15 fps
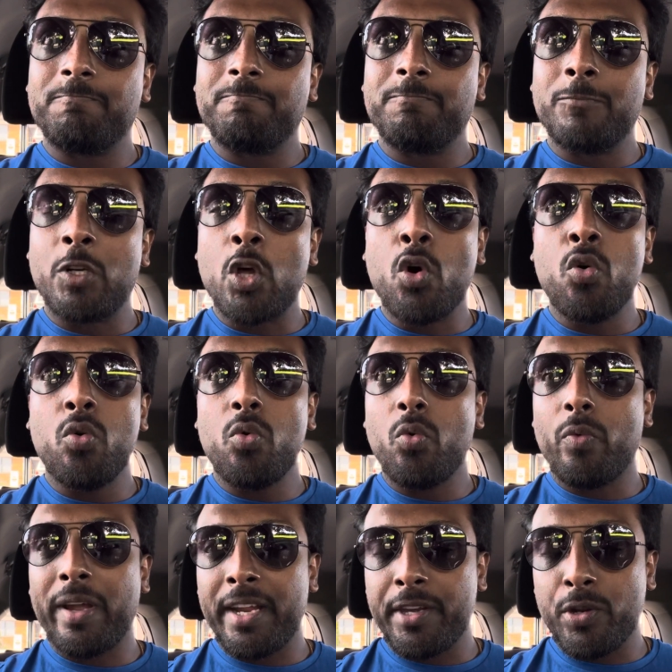know
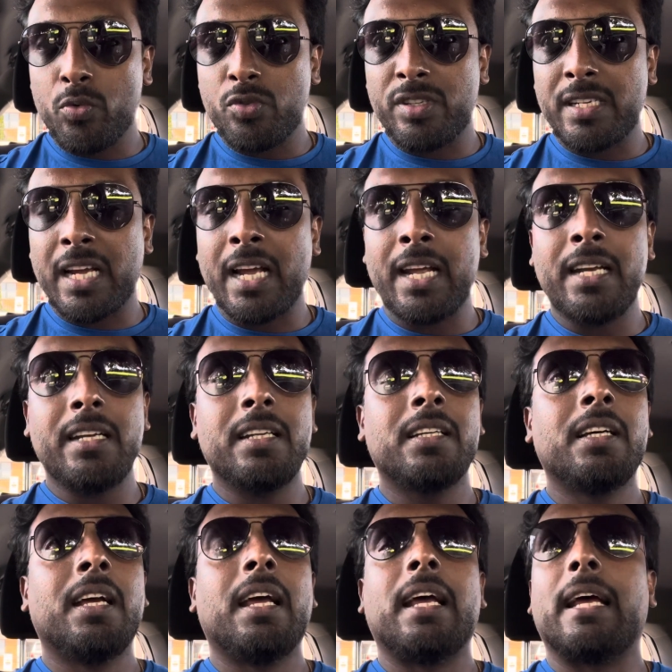where you stand.
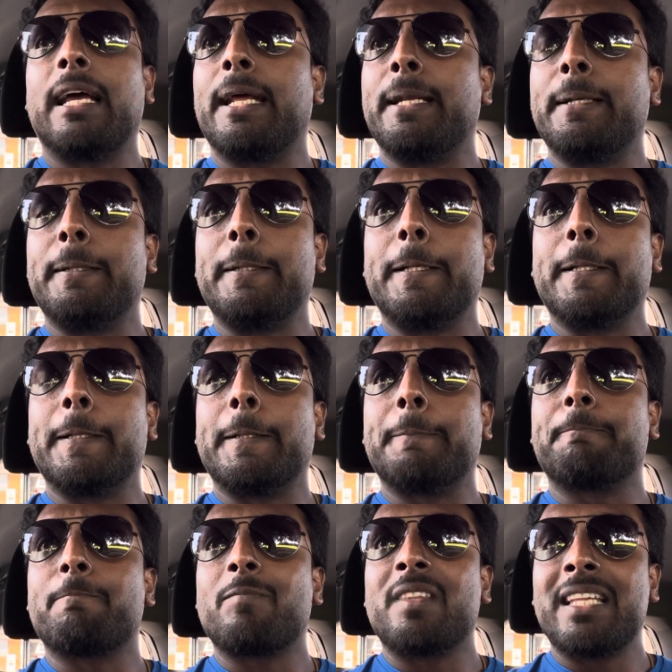And
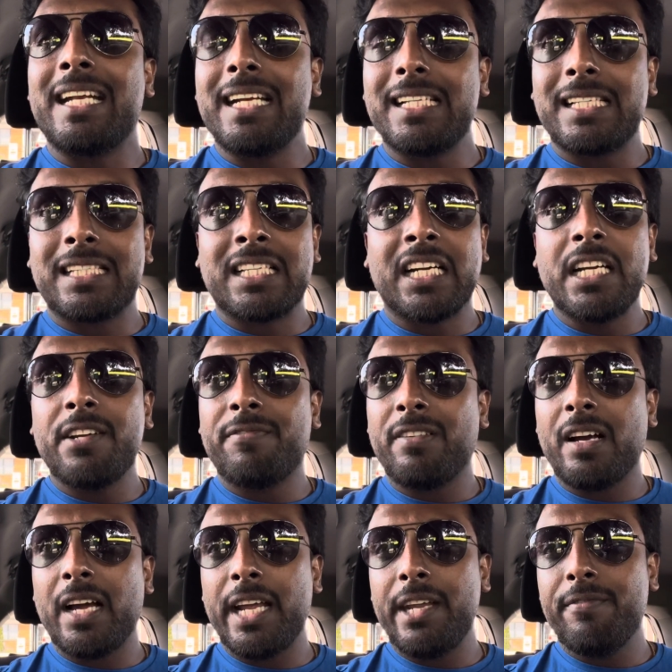there's
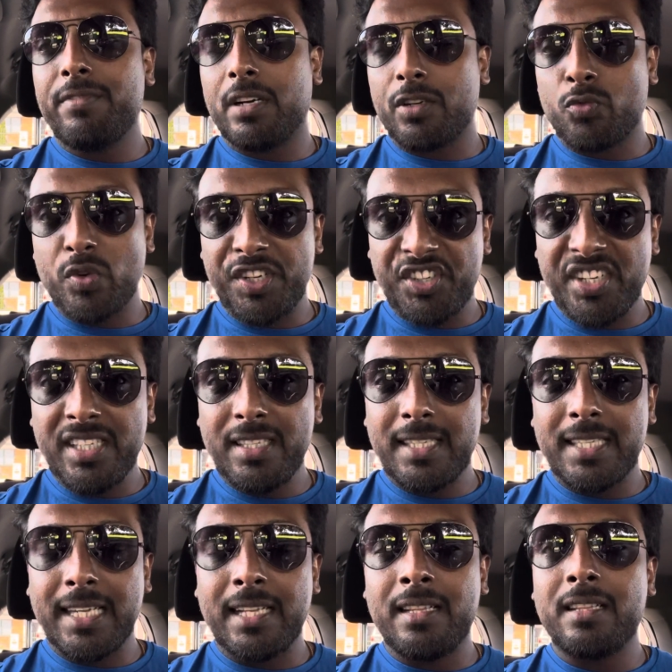35 questions
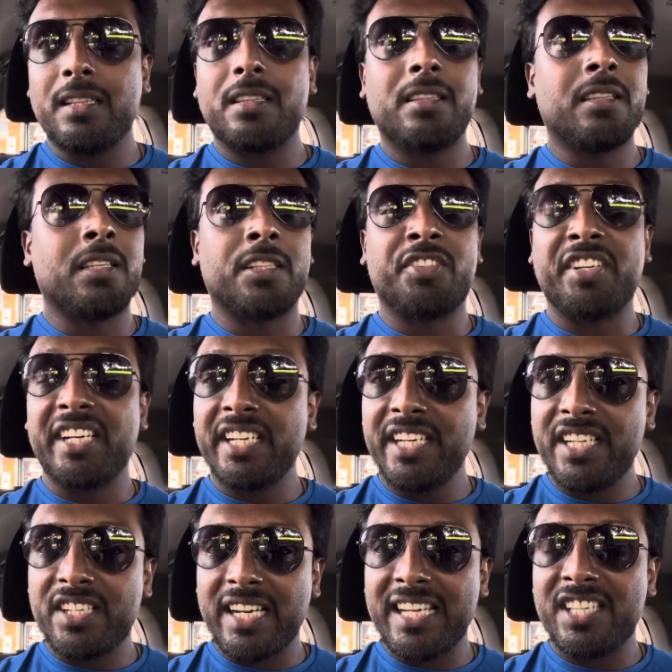in the theory
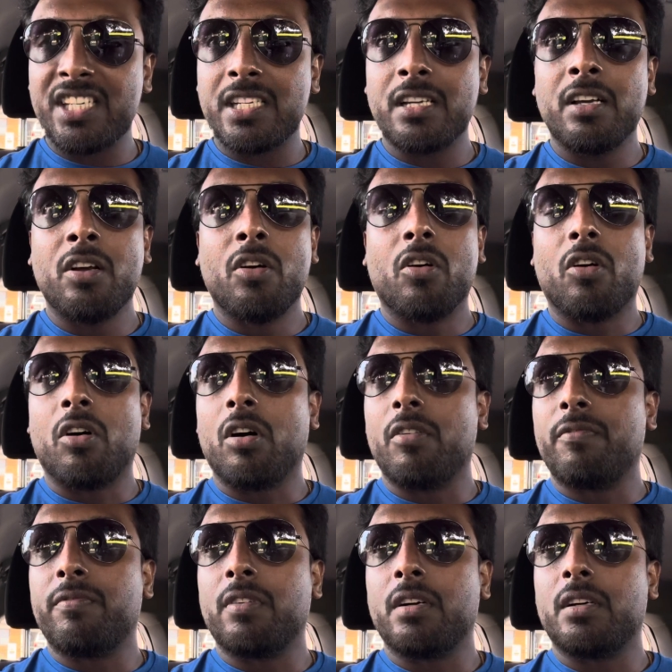test of